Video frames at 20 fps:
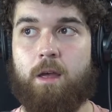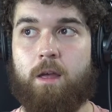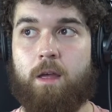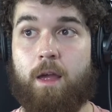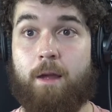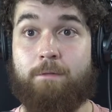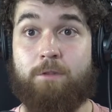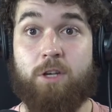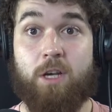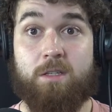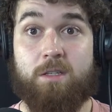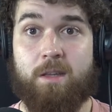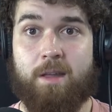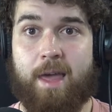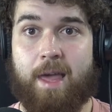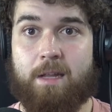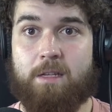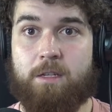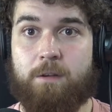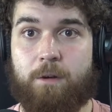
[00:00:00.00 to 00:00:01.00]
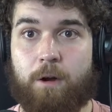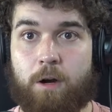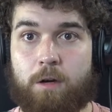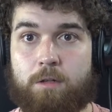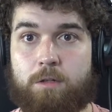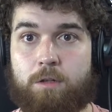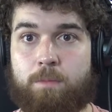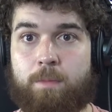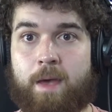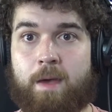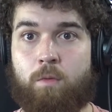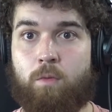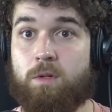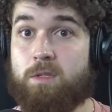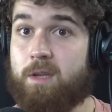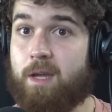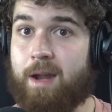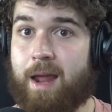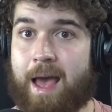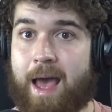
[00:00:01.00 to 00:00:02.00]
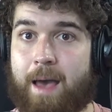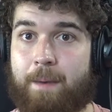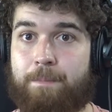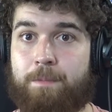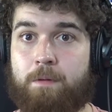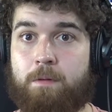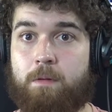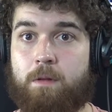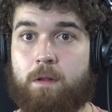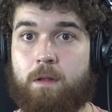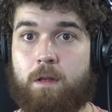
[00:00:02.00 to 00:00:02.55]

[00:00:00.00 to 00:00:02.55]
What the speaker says: If Justin Gaethje hurts you, man, what's going to happen?